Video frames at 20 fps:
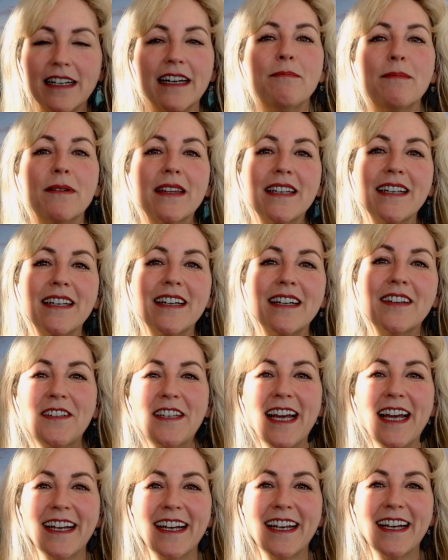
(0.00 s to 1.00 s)
tonight, but the other
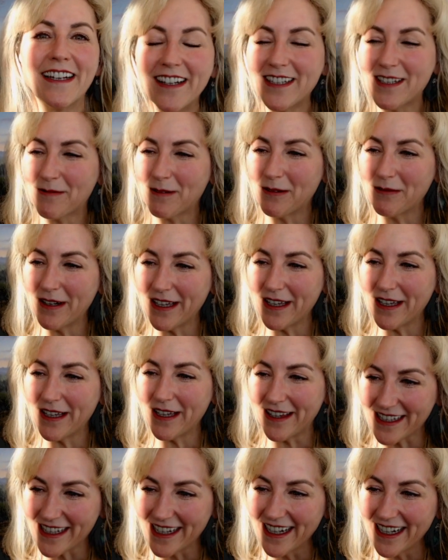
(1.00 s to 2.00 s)
tech gods were with
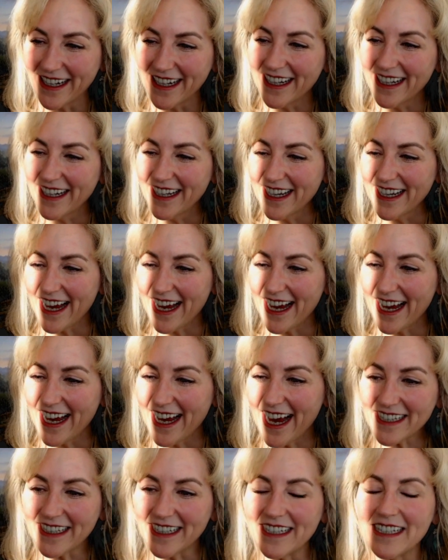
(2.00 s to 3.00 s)
us.
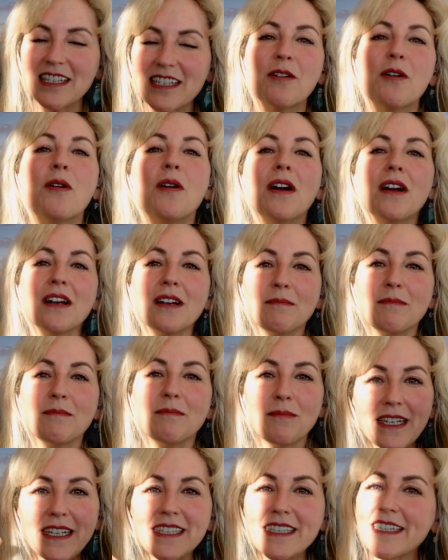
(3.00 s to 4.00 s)
Excellent. So
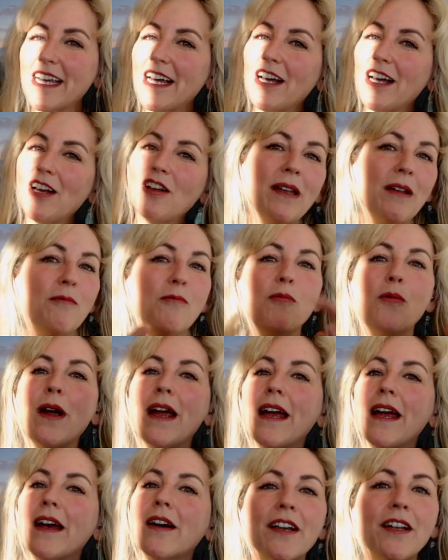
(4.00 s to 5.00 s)
please tell me,
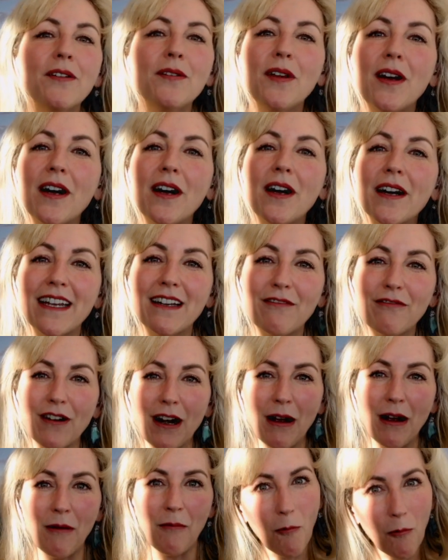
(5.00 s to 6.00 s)
where are you logging in
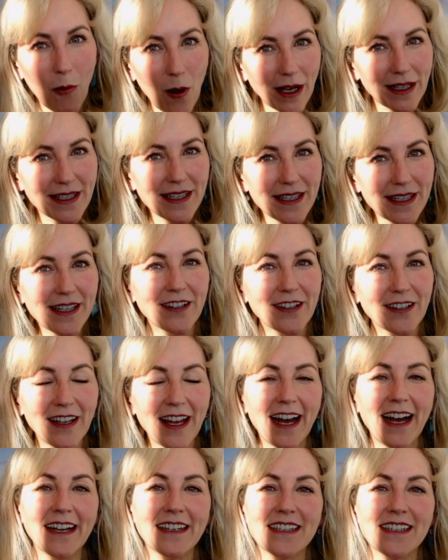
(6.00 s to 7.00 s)
from? What's in your
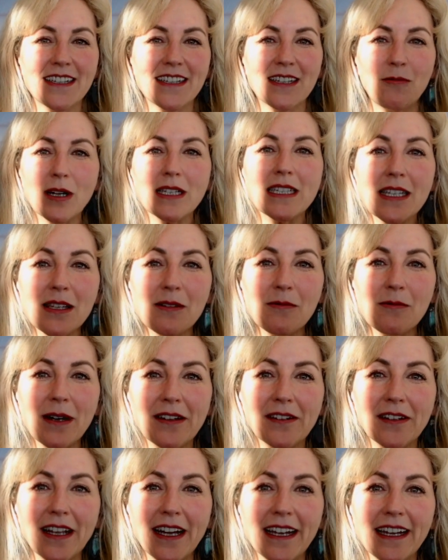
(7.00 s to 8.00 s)
glass? What's the
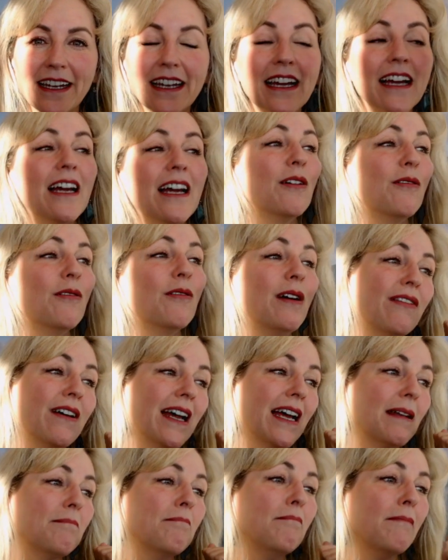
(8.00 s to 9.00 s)
weather like? We've
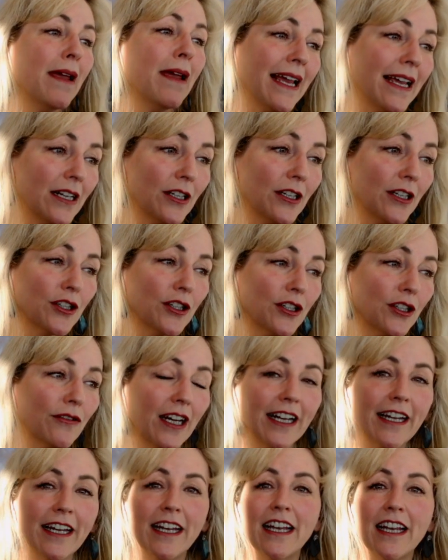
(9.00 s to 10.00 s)
had major
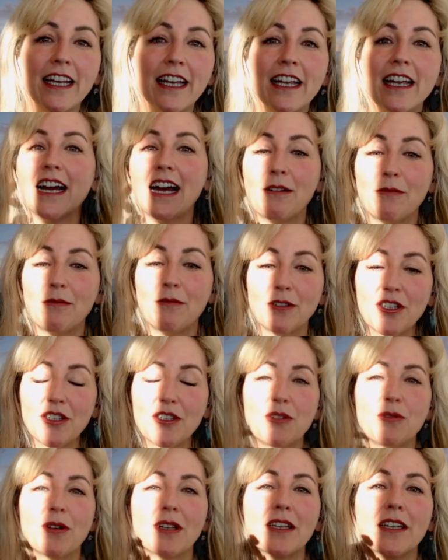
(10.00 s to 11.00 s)
flooding. I will
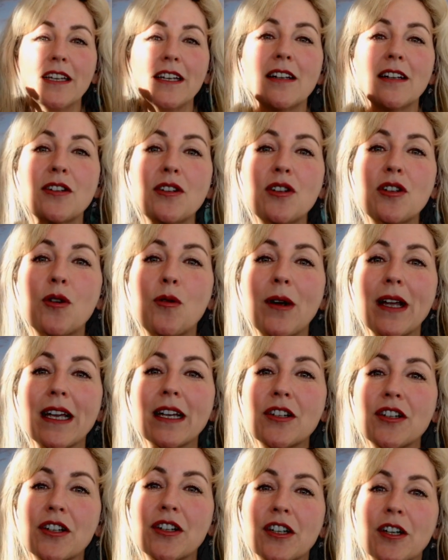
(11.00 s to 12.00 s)
just do a little
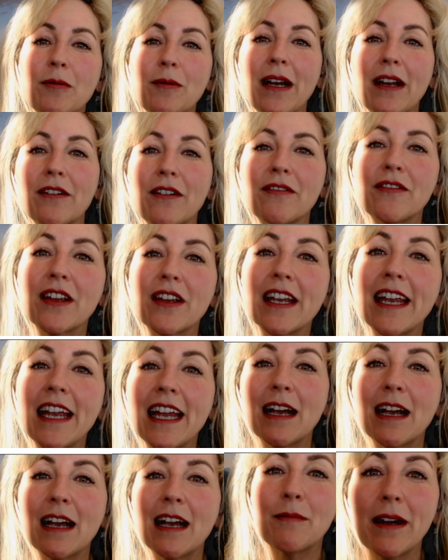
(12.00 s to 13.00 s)
quick turnaround of the
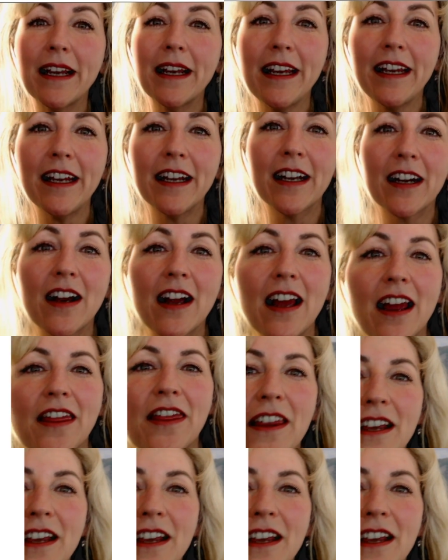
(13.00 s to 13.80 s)
camera right here.